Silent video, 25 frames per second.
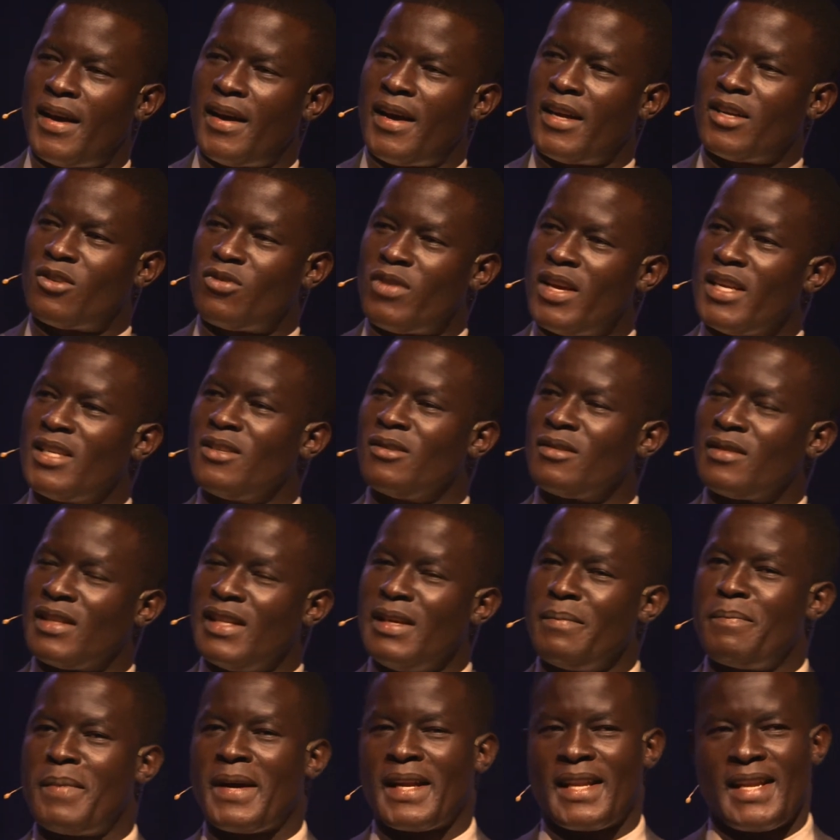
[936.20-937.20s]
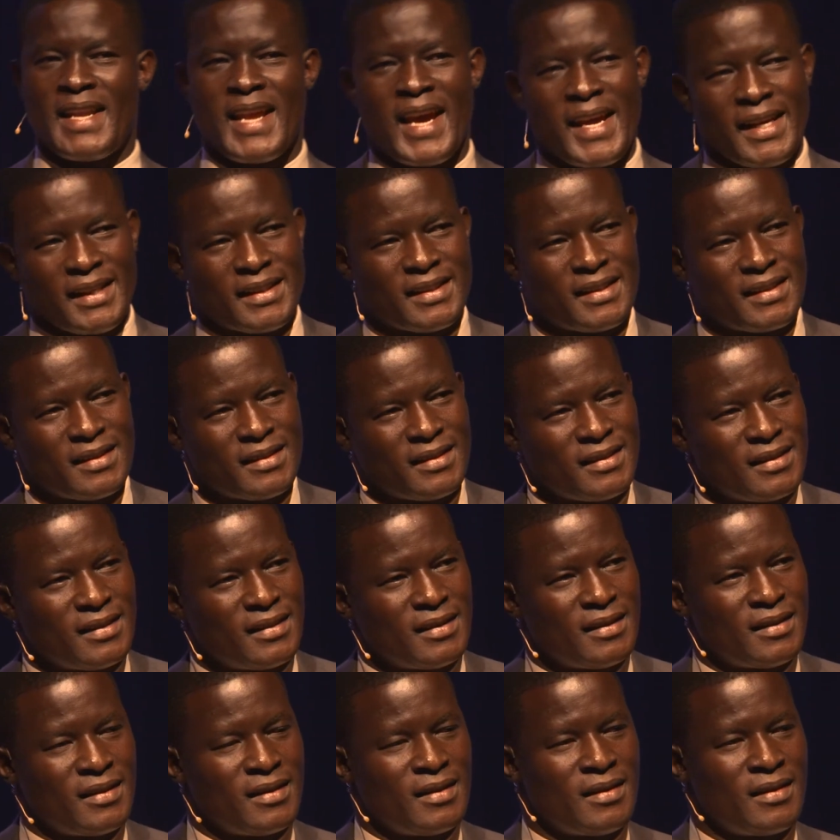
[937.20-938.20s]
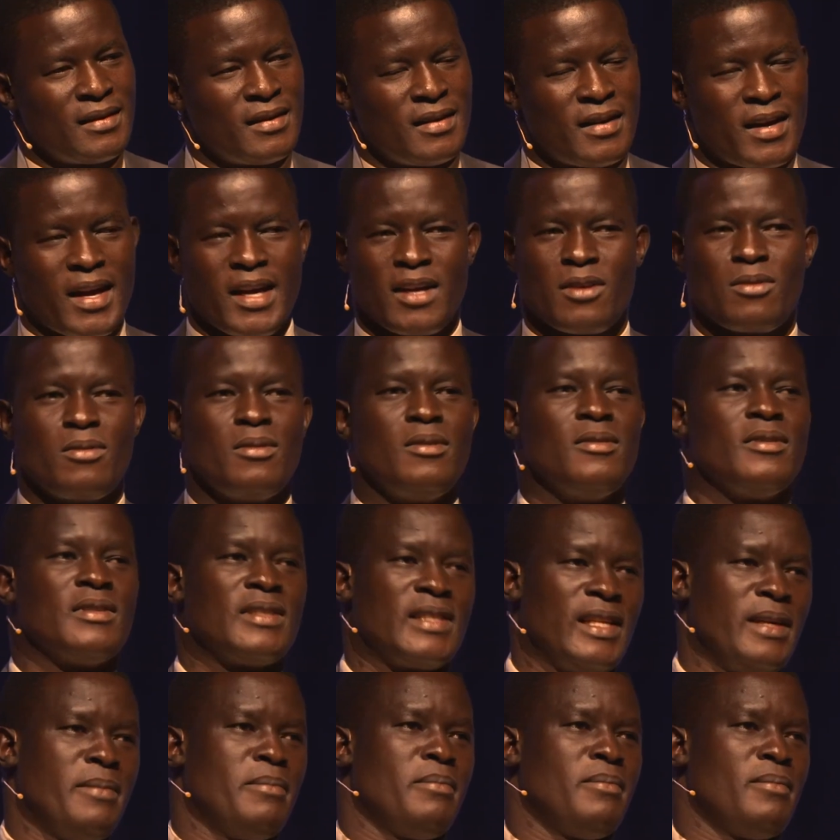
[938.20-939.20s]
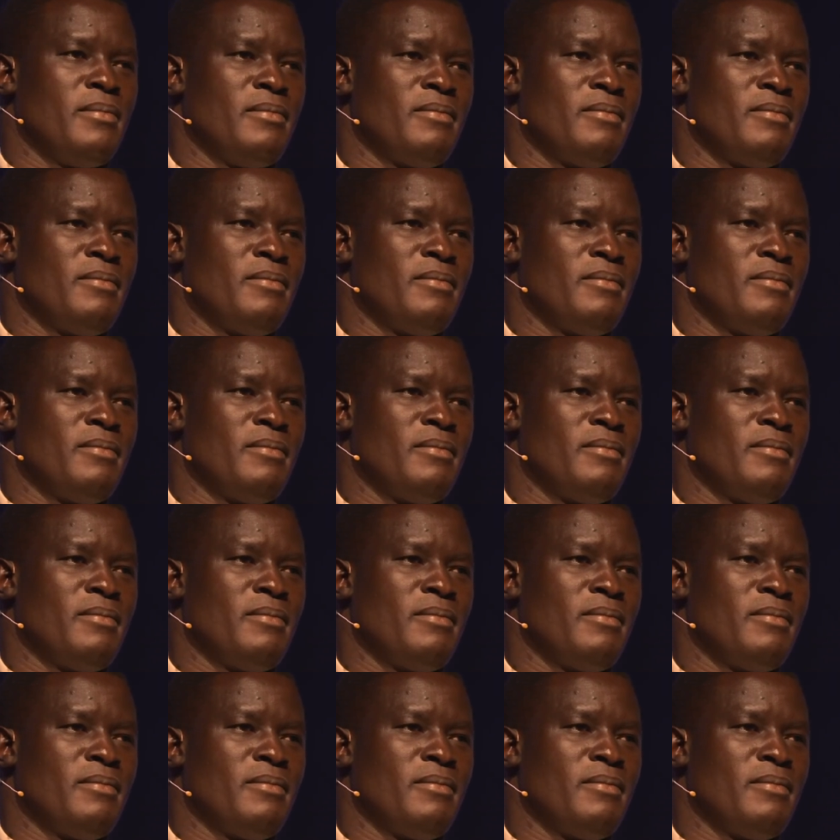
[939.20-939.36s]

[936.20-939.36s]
I tried to sleep at night. I couldn't sleep.